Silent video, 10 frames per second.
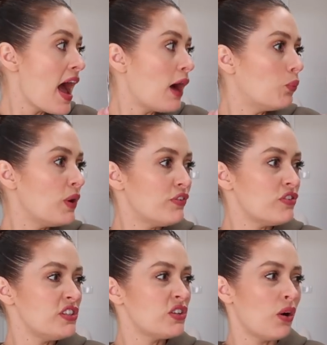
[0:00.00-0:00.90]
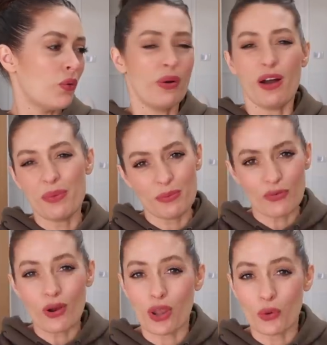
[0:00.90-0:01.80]
And we've already got, we've
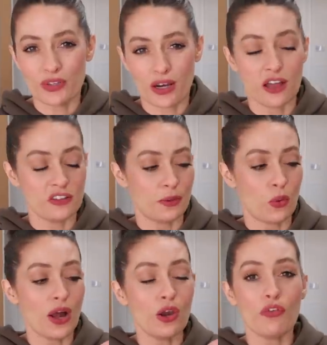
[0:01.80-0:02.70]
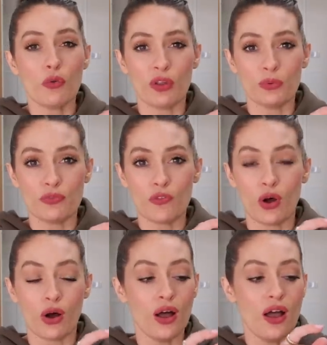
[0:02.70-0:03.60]
got loads of glasses, but quite a lot of the ones we've
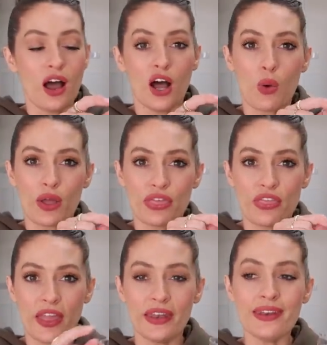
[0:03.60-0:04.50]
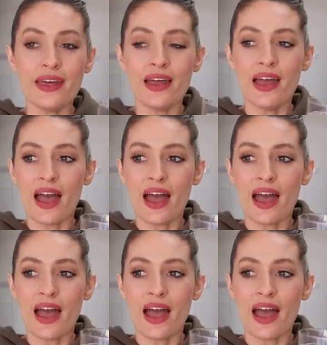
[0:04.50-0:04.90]
got are quite thin.